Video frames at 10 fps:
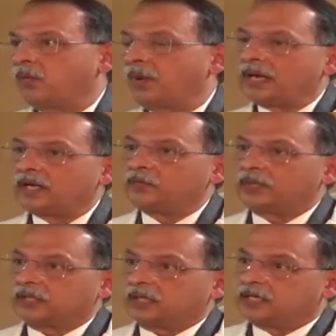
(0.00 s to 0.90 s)
Wear it
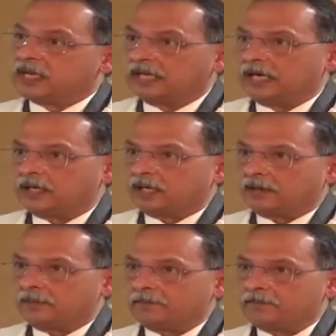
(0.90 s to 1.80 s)
with dignity.
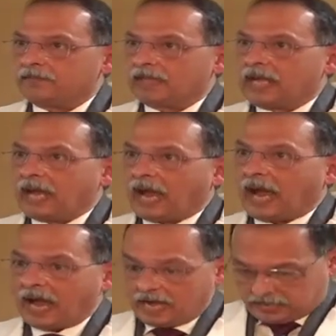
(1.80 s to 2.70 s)

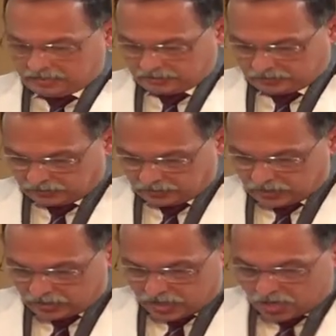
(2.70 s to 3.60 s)
And
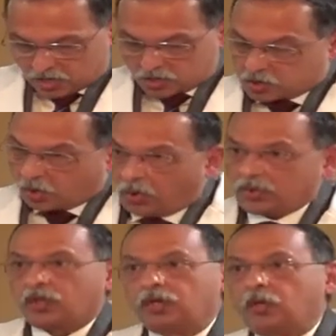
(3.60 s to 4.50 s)

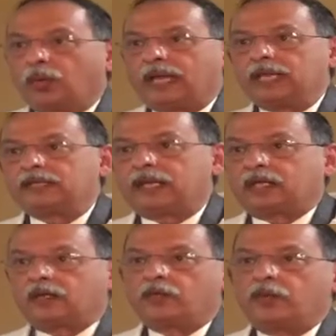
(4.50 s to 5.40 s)
don't do
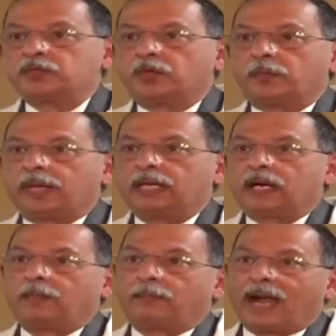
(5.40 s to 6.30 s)
anything which will bring
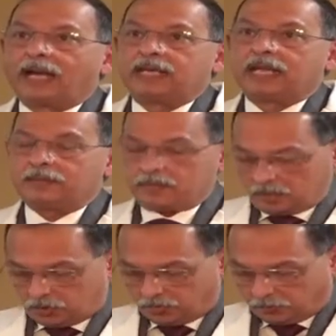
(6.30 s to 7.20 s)
a bad name
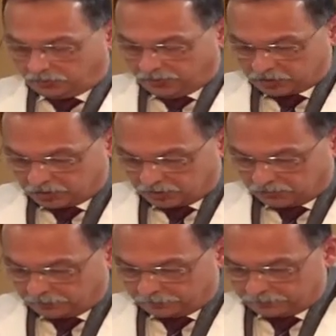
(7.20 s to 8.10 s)
to the profession
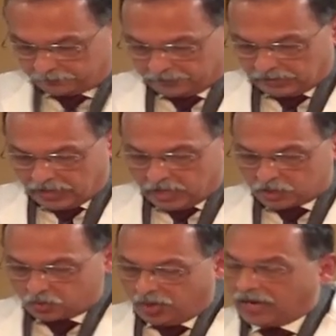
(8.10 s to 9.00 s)

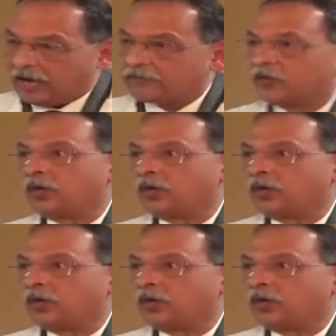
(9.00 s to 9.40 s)
you have to